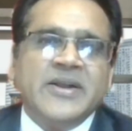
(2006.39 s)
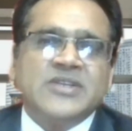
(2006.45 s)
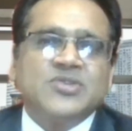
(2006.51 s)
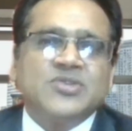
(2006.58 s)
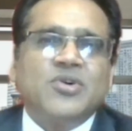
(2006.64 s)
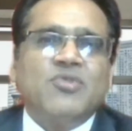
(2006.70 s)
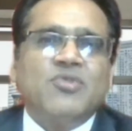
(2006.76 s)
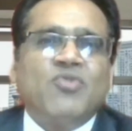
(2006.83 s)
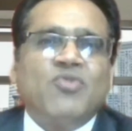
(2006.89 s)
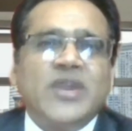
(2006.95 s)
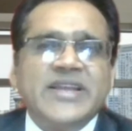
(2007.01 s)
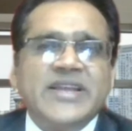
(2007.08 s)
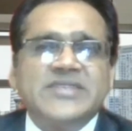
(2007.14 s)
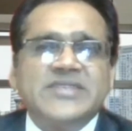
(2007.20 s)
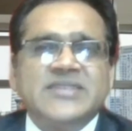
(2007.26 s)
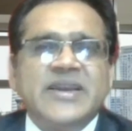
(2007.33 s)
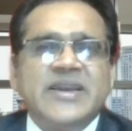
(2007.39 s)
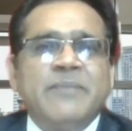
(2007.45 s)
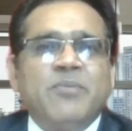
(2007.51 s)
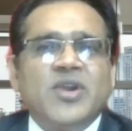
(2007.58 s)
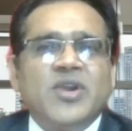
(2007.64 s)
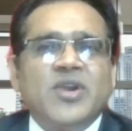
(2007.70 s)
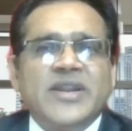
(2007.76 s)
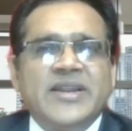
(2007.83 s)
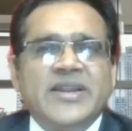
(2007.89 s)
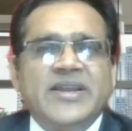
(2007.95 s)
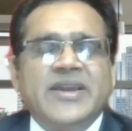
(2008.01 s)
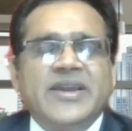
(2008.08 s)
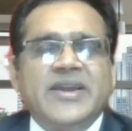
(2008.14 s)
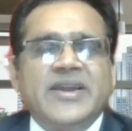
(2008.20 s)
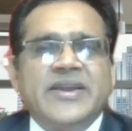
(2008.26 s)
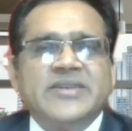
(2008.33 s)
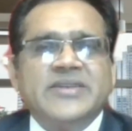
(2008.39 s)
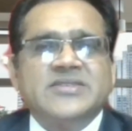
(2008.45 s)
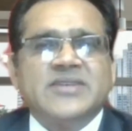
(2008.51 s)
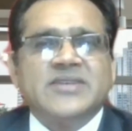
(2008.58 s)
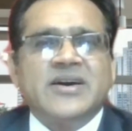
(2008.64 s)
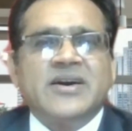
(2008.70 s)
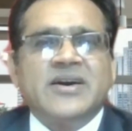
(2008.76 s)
So what is important here is